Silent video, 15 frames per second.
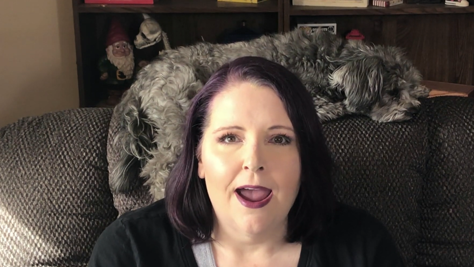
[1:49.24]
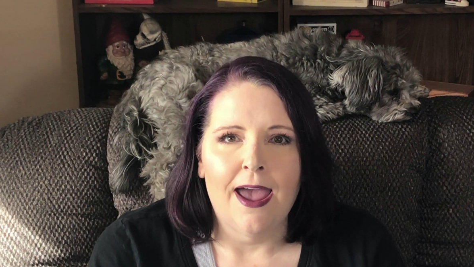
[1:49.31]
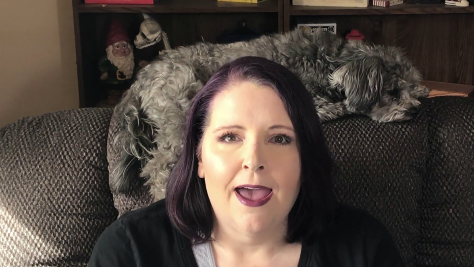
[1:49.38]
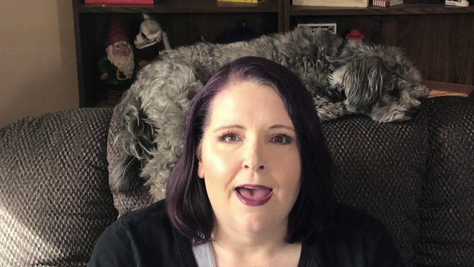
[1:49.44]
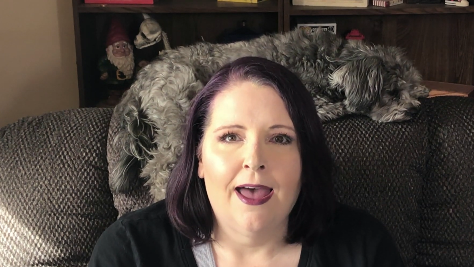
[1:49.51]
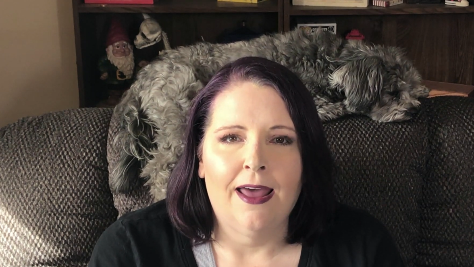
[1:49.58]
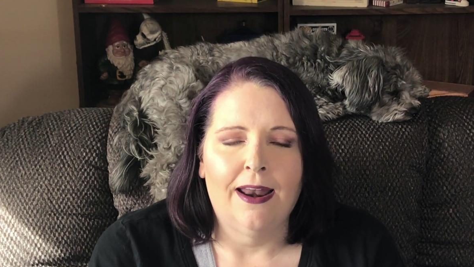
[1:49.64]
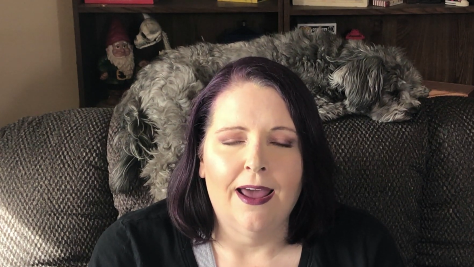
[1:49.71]

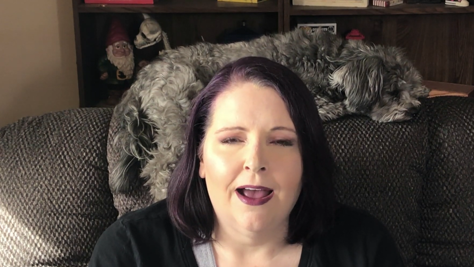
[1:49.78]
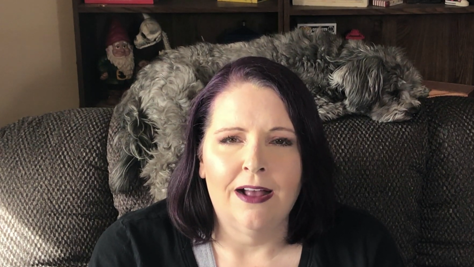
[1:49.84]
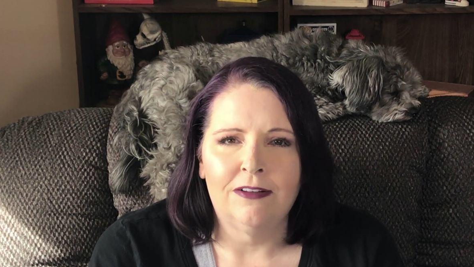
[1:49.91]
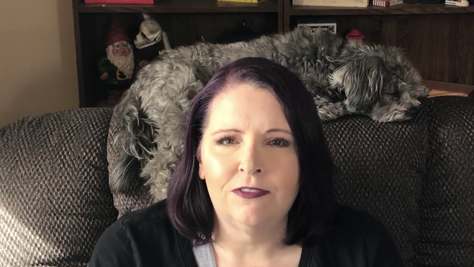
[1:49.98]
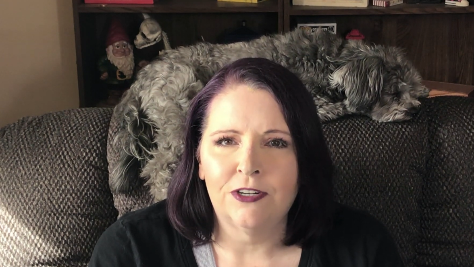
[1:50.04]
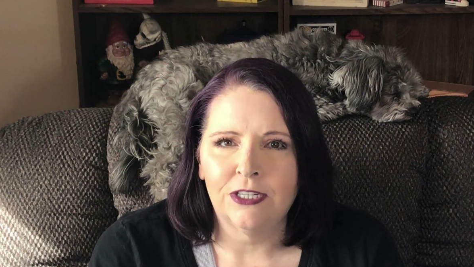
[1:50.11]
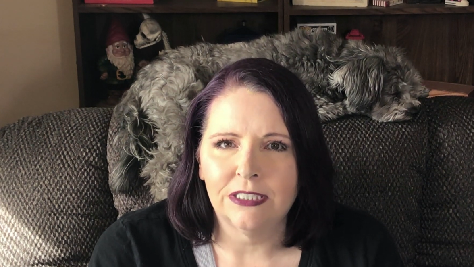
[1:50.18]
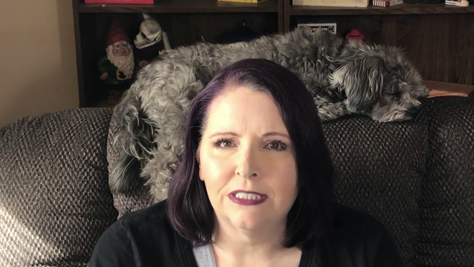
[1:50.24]
And
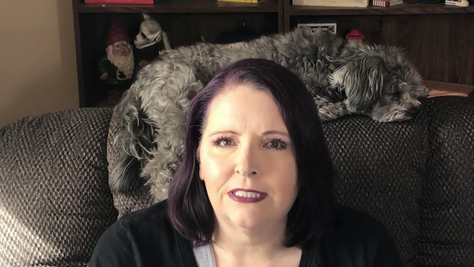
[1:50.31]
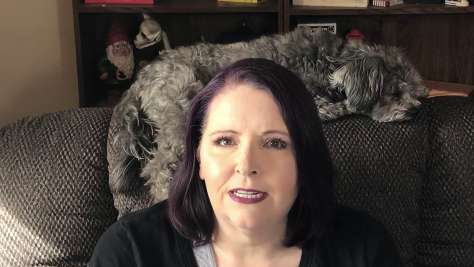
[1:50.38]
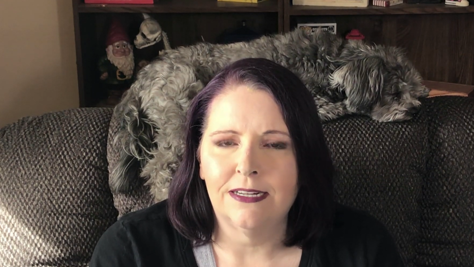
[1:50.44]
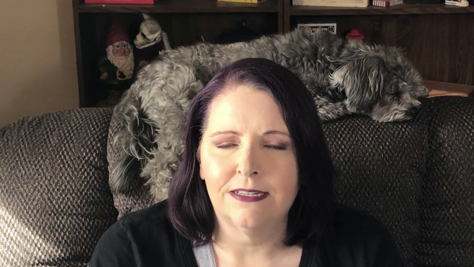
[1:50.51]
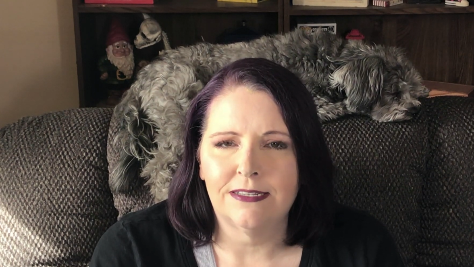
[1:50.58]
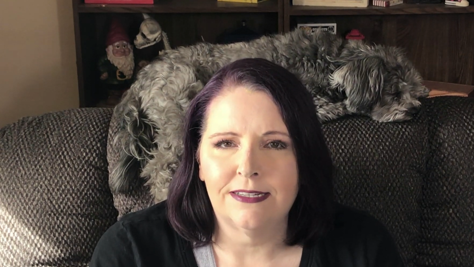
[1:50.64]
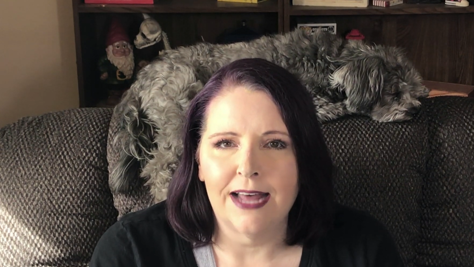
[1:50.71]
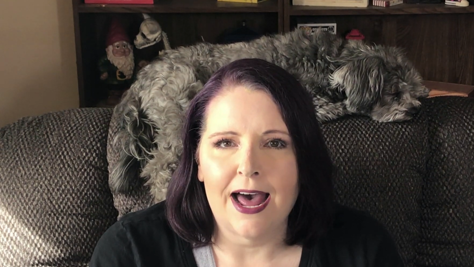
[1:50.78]
ever
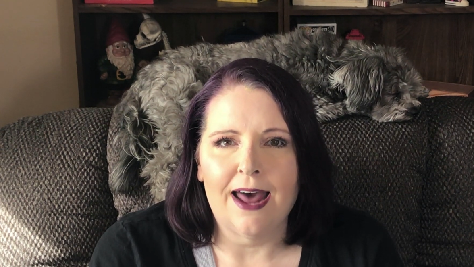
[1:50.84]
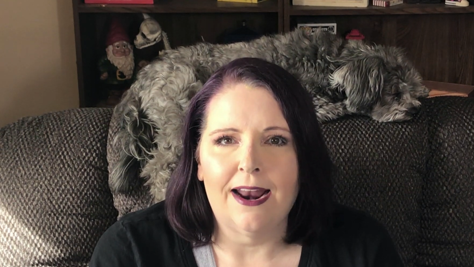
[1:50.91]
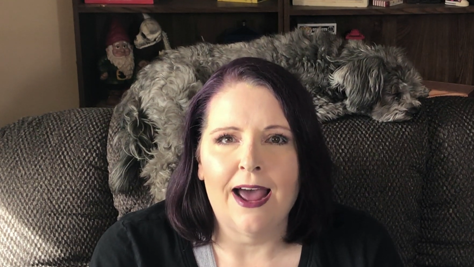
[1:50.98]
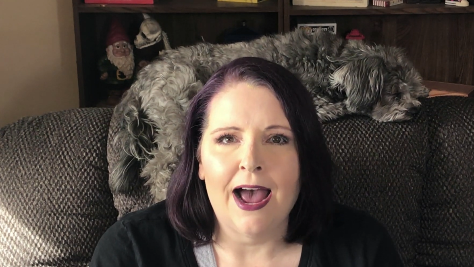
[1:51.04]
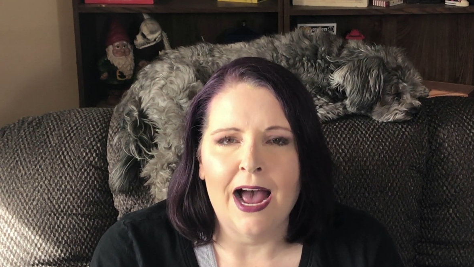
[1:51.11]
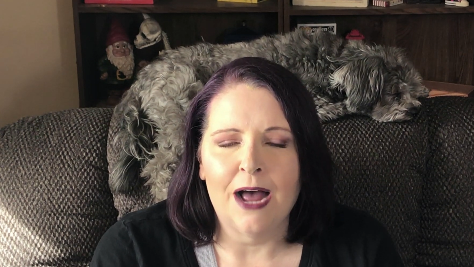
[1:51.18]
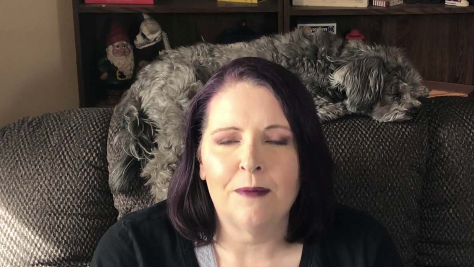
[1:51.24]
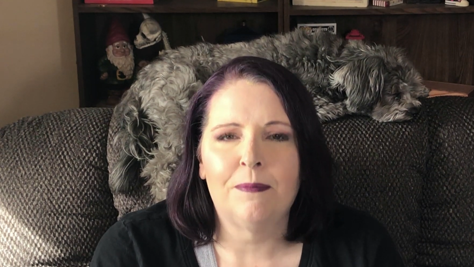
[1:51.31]
since that
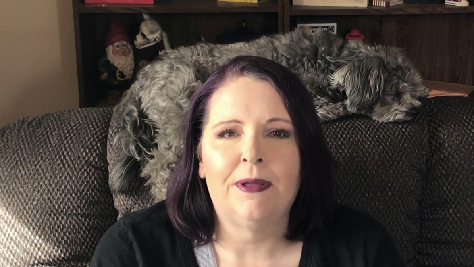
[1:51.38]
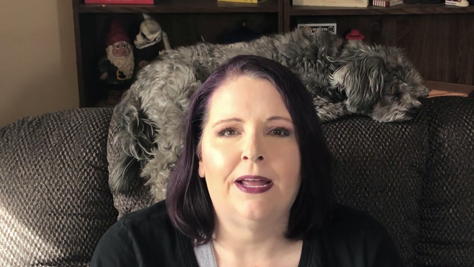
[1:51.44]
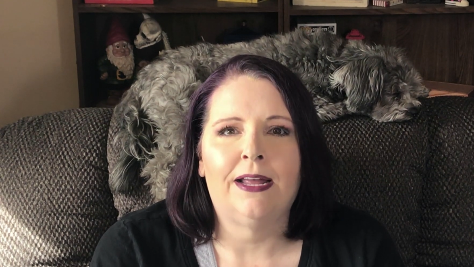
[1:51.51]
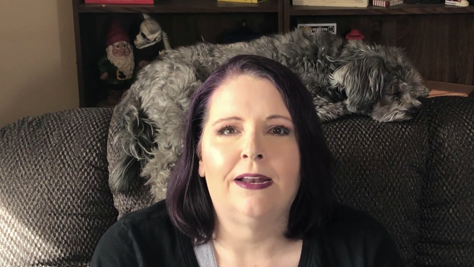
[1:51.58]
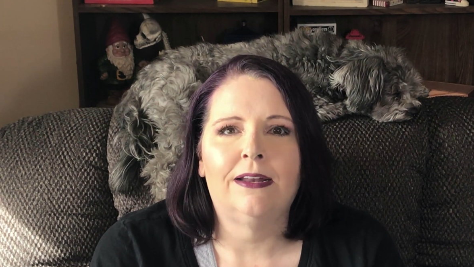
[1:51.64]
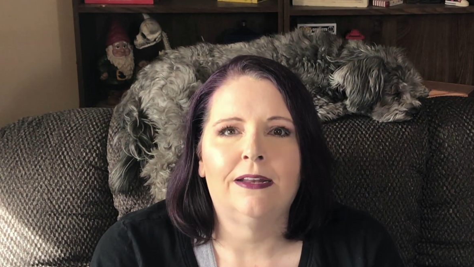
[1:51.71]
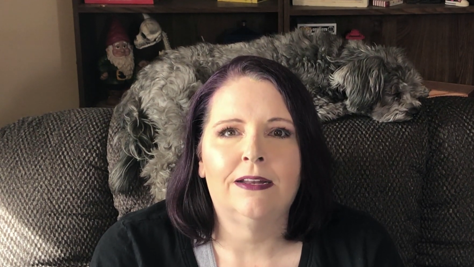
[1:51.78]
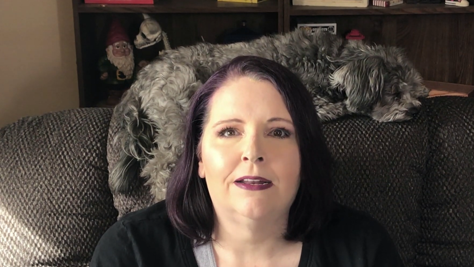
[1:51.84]

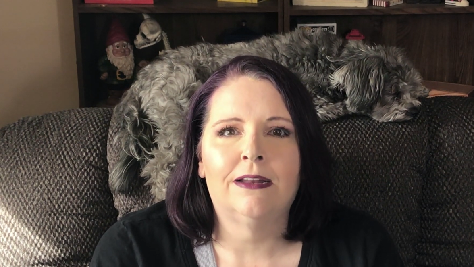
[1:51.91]
happened,